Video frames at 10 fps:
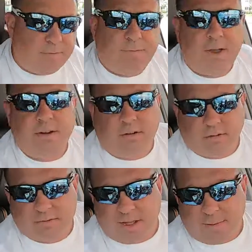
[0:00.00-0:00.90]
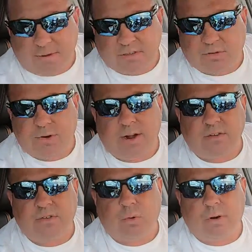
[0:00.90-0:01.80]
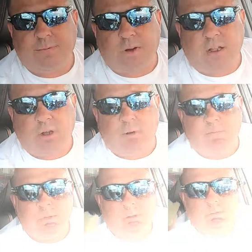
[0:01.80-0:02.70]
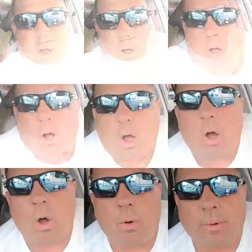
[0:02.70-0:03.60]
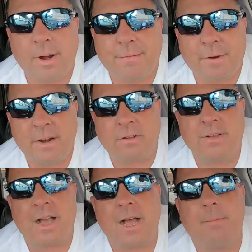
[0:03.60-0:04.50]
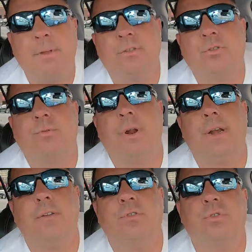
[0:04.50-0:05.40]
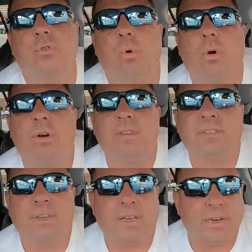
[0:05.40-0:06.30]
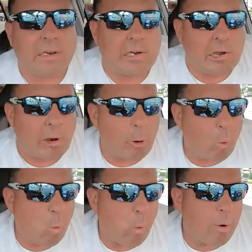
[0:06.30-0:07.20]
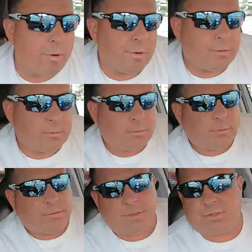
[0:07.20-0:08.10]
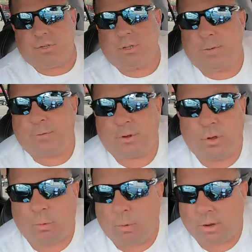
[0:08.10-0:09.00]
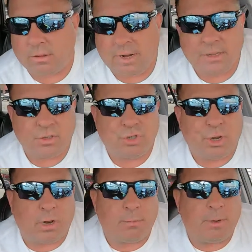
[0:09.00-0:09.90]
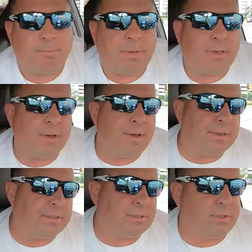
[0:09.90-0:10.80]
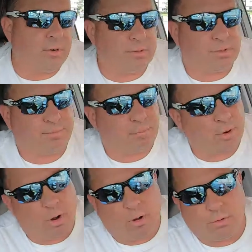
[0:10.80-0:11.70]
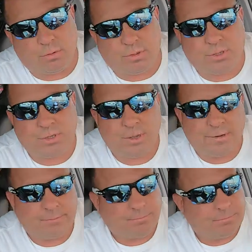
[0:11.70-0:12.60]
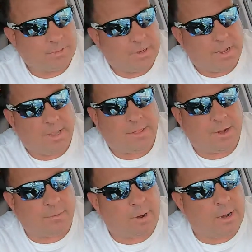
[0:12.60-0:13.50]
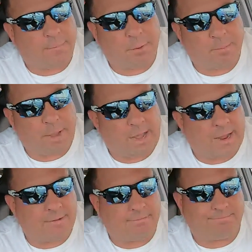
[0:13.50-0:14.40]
Final comments, grade, and score to follow. All right, final comments, grade, and score is in. This is a difficult one, ladies and gentlemen, because there's pros, and then right off the bat,